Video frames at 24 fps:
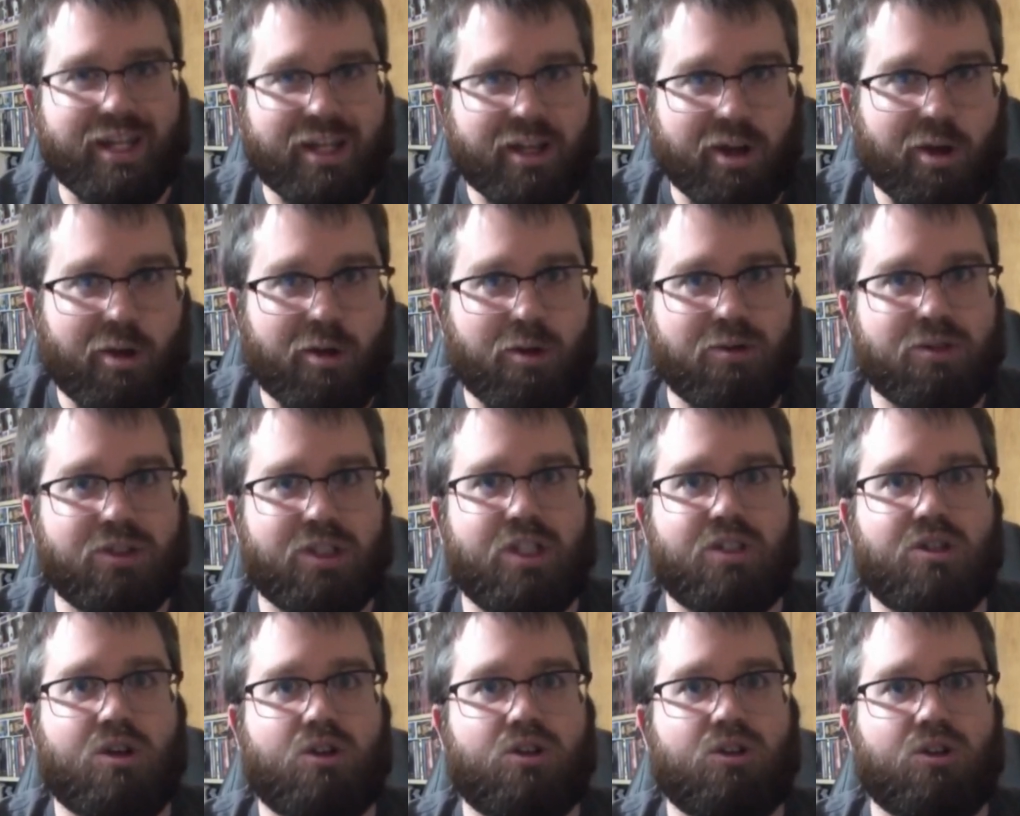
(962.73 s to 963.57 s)
goes
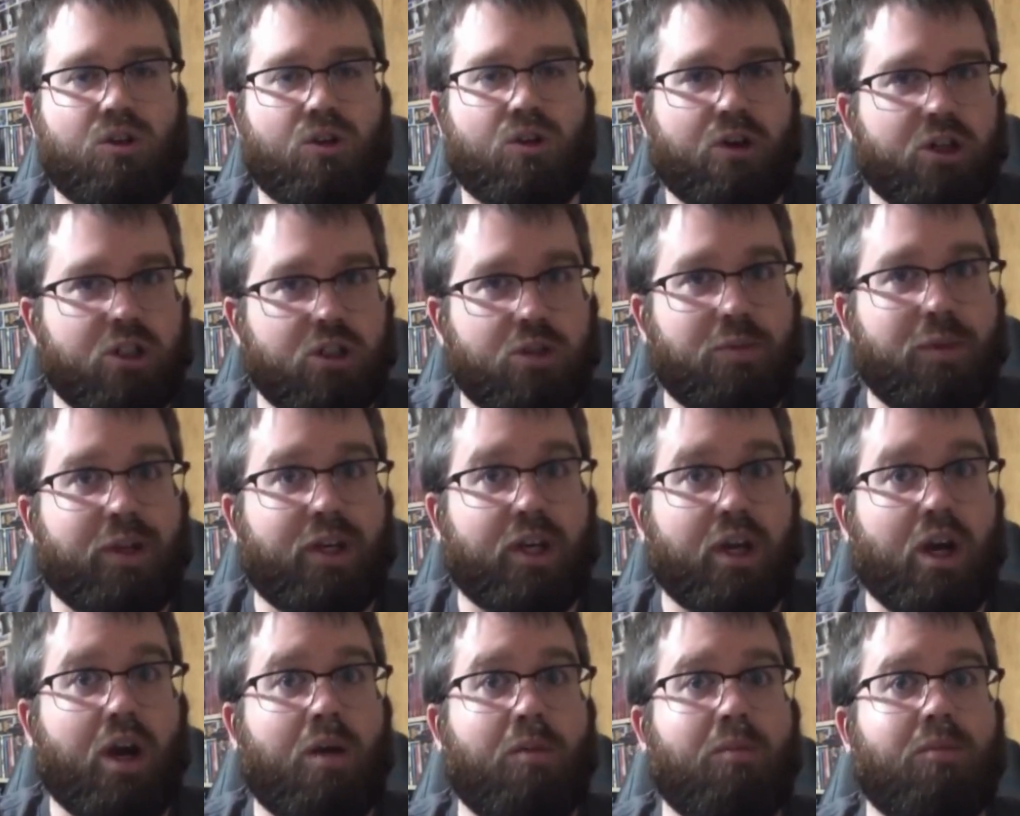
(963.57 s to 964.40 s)
and starts learning to
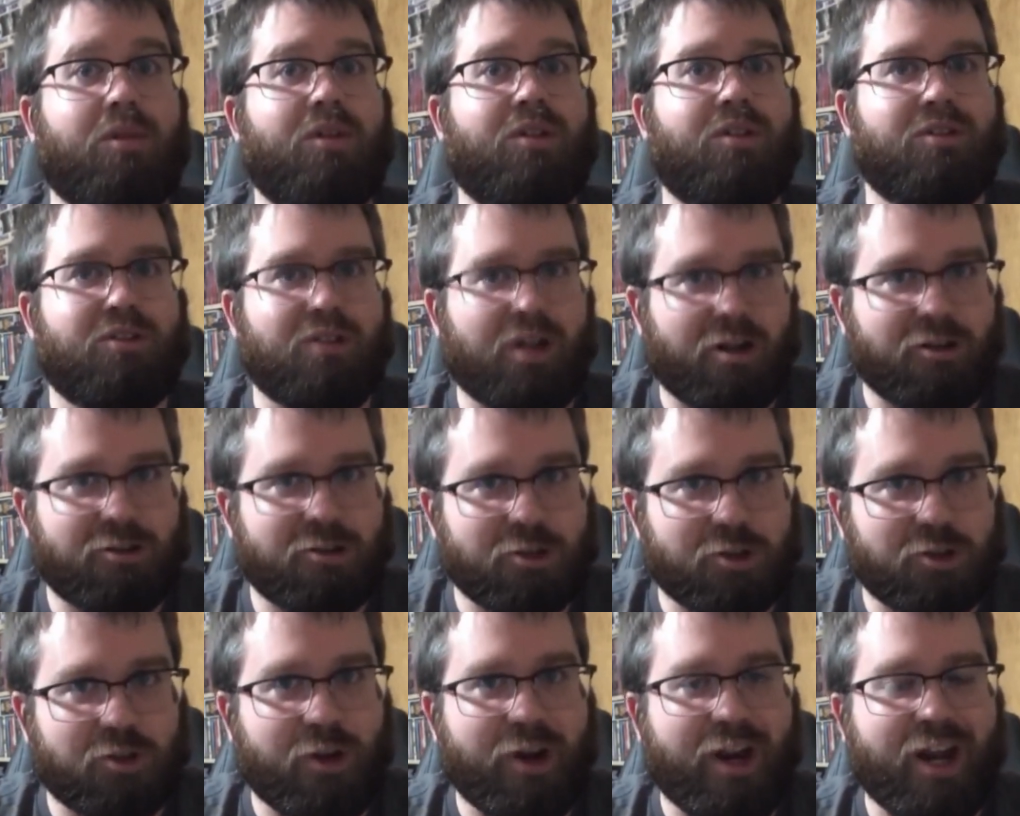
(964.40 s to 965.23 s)
become Doctor
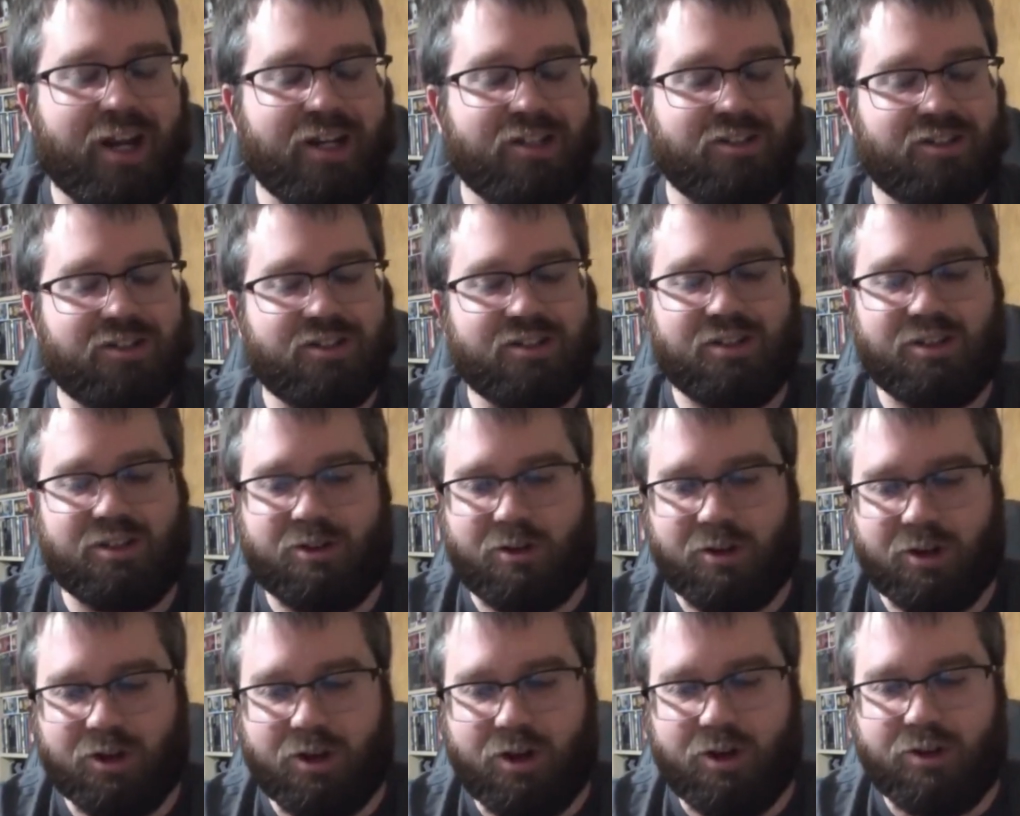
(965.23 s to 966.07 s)
Strange and
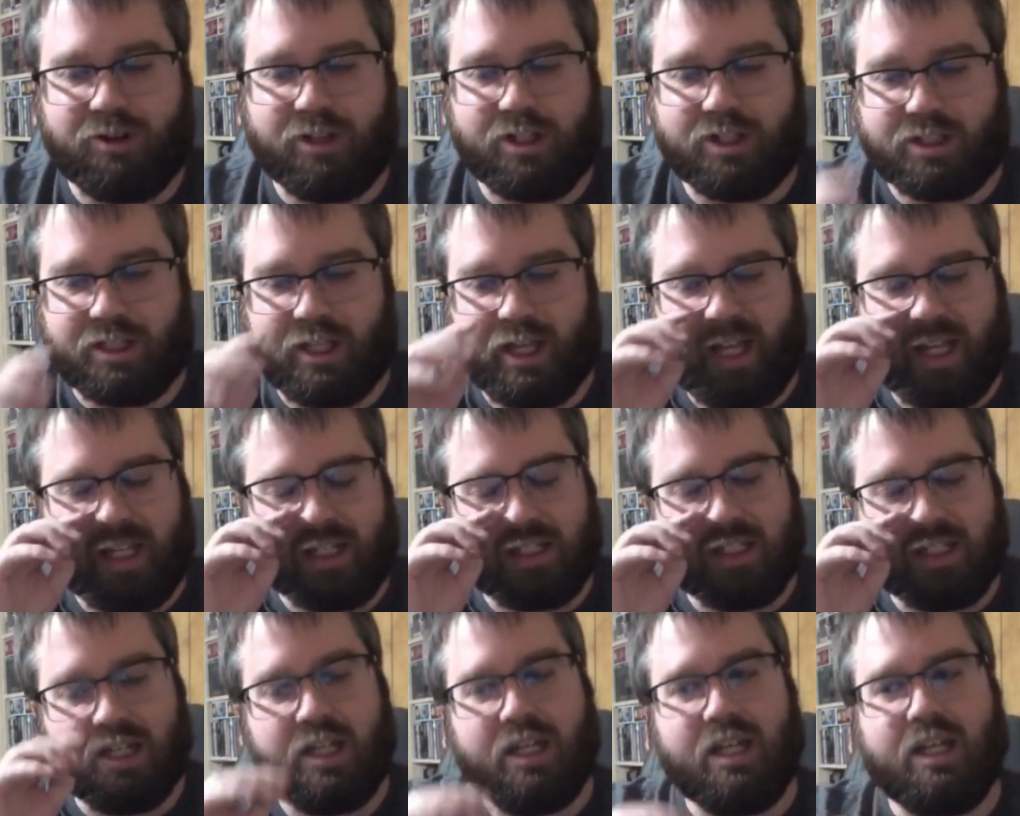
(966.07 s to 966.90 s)
learning all these things.